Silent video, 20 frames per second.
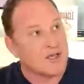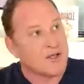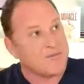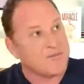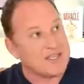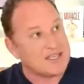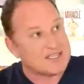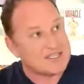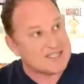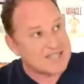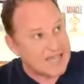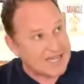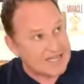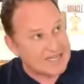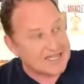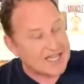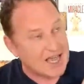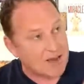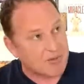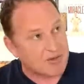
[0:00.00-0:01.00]
The second
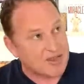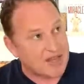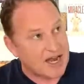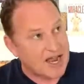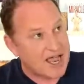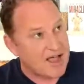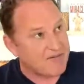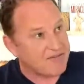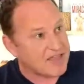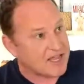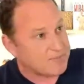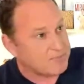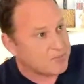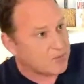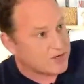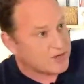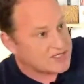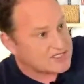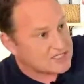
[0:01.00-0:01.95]
camera that I have that points